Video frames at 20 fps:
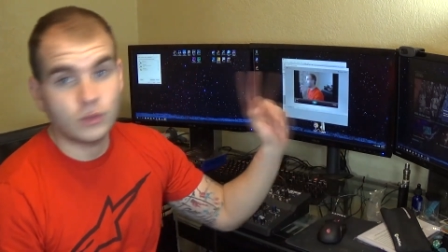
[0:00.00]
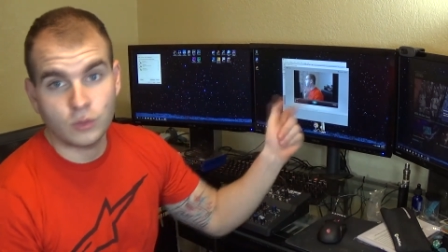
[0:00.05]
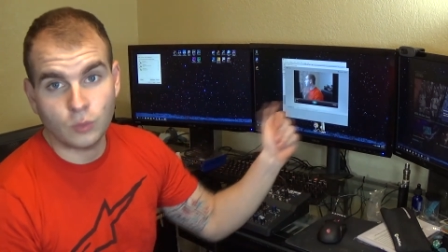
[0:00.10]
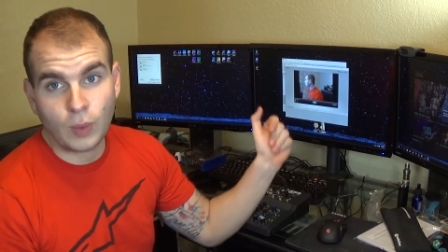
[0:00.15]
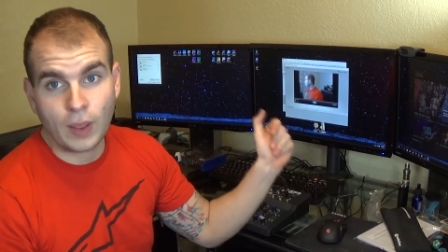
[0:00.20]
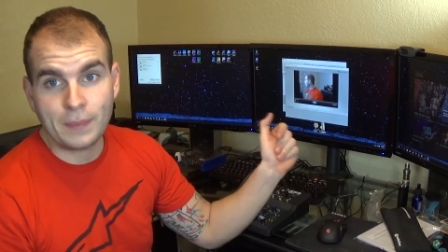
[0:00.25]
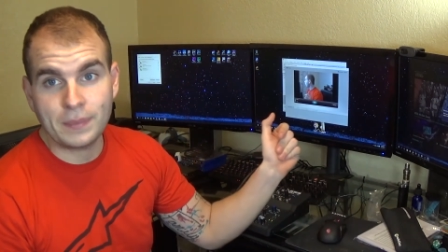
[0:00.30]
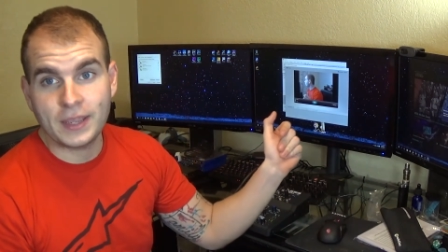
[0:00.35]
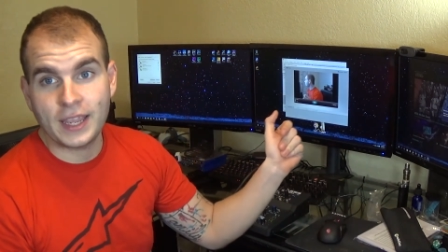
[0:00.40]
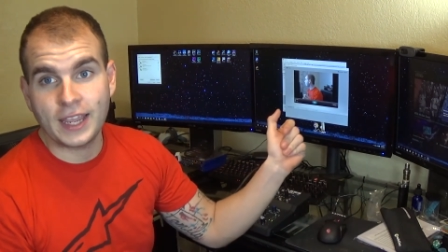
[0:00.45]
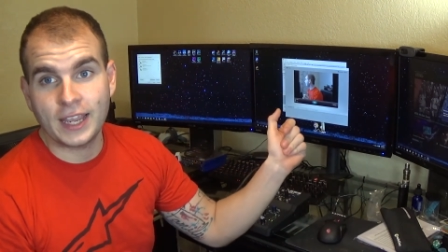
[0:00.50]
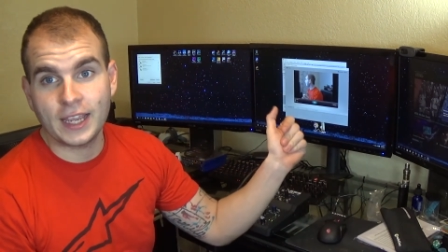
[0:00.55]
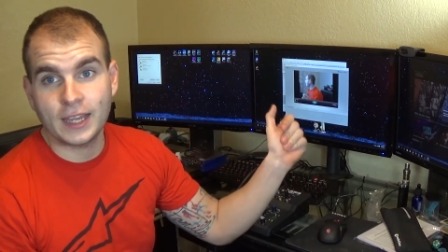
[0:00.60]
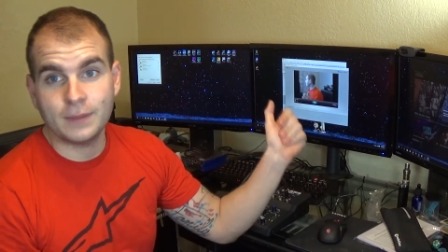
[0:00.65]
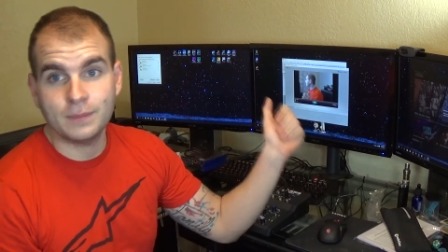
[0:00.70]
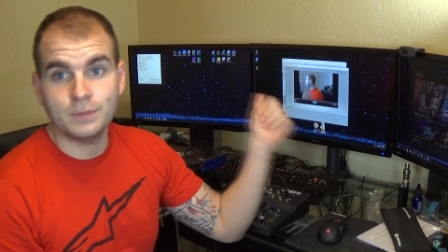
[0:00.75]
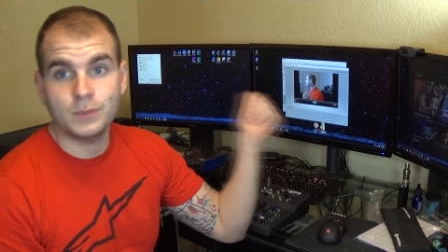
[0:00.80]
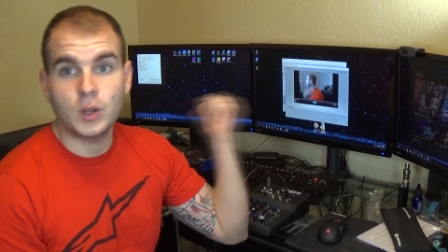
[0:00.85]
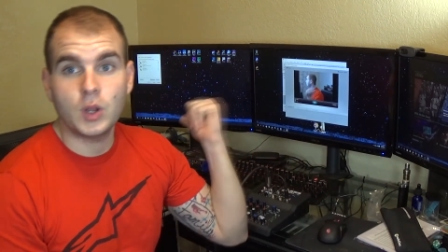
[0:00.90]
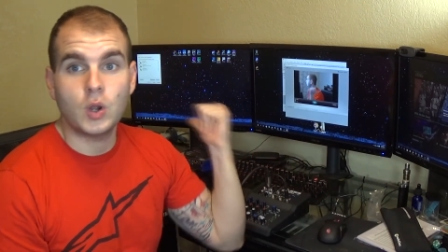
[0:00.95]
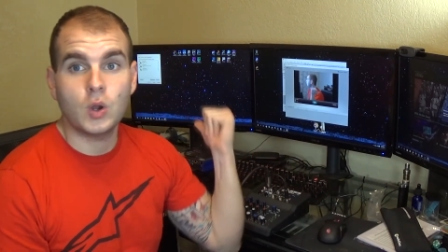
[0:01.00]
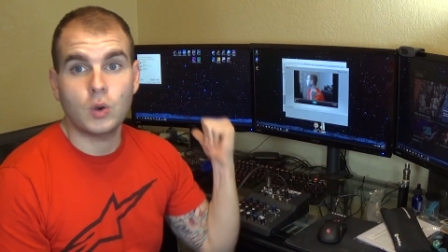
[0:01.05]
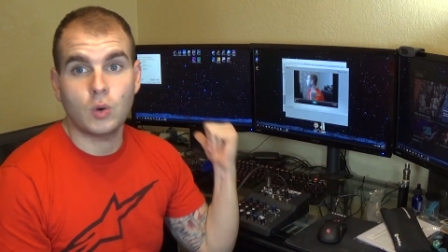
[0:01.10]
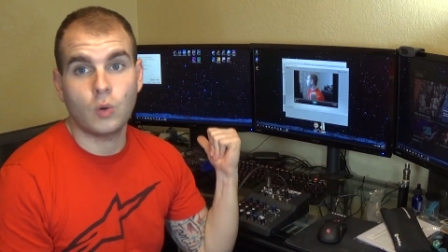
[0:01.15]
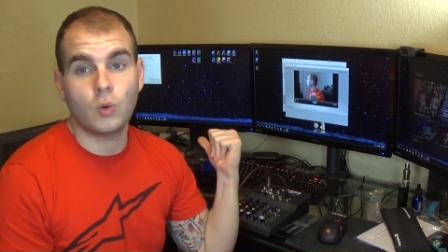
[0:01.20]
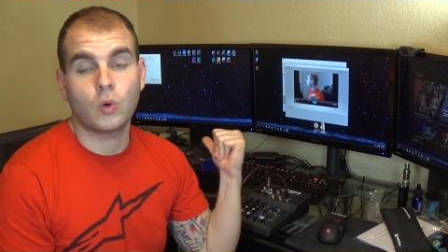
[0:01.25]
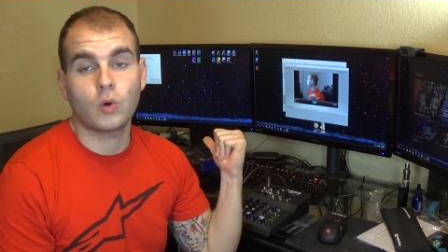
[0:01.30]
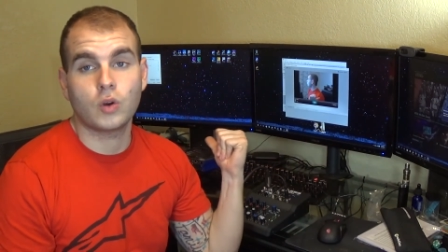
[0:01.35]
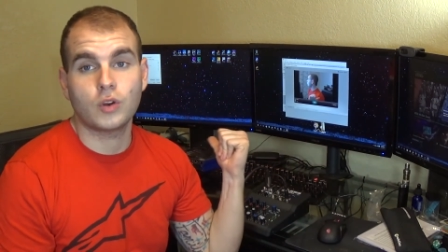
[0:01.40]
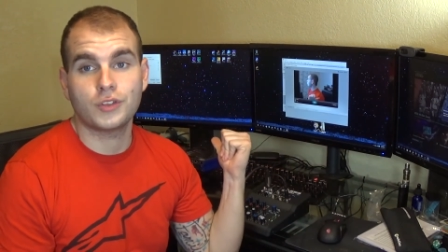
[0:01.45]
webcam,
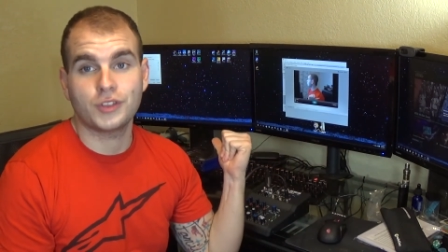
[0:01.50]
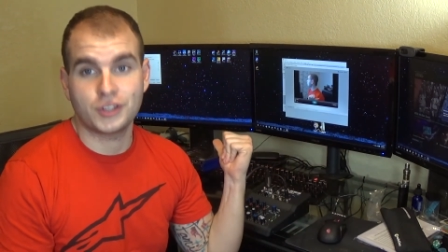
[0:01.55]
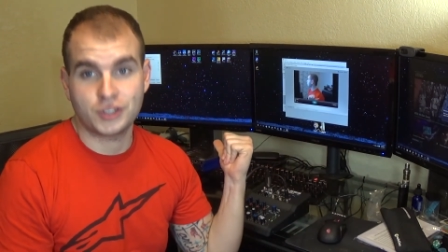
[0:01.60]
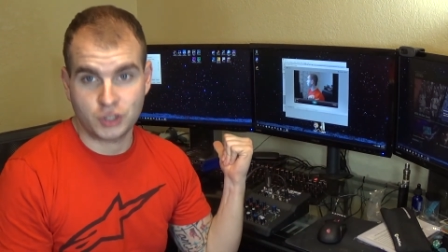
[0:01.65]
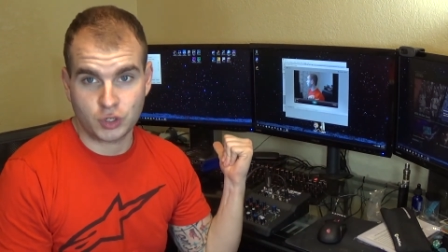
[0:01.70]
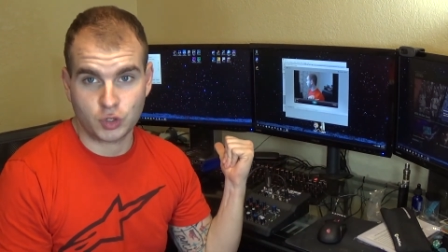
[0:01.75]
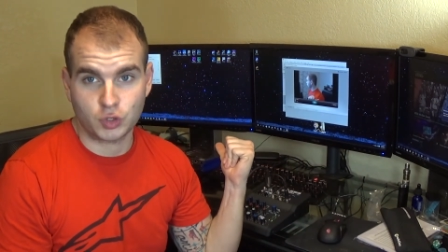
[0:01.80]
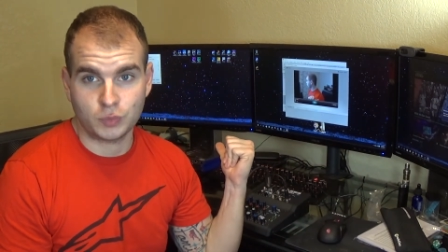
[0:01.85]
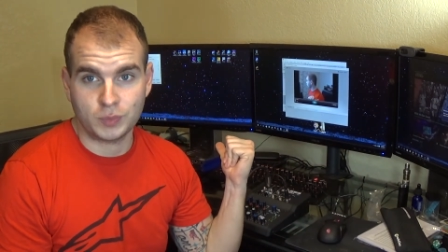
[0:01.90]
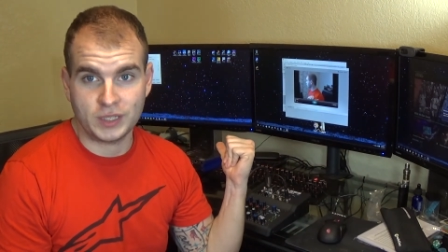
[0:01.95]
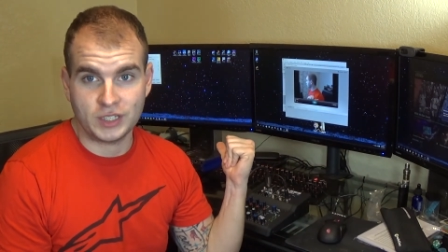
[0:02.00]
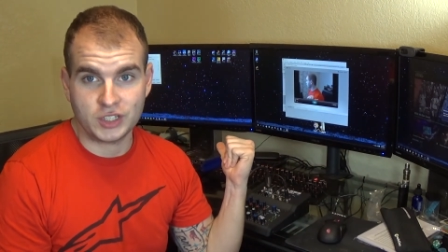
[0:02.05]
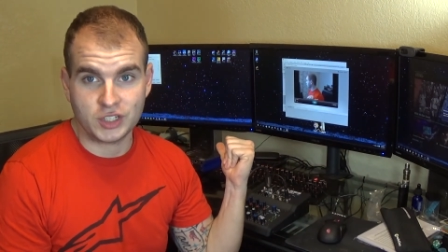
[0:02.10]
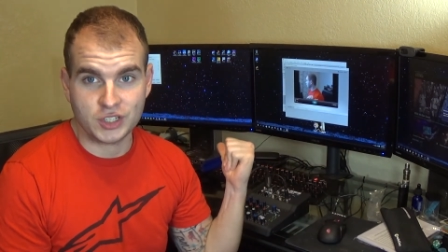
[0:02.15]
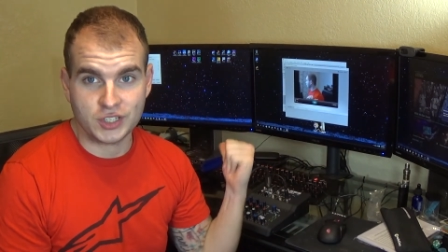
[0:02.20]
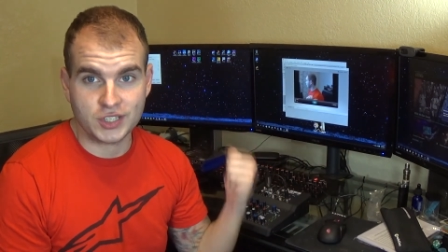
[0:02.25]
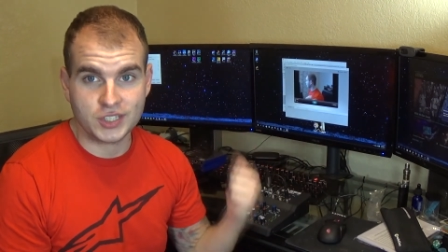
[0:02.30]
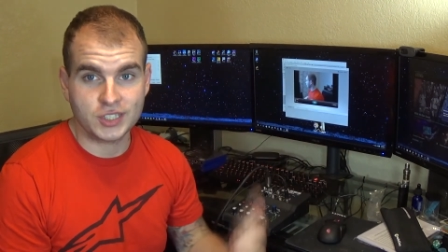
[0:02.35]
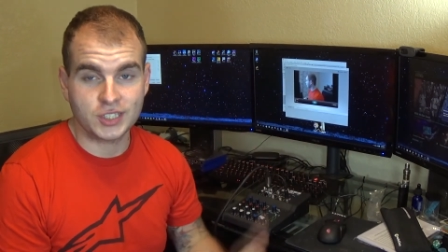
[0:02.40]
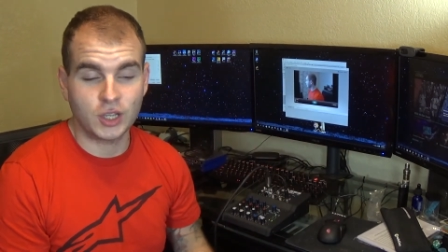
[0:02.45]
or the Turtle Beaches.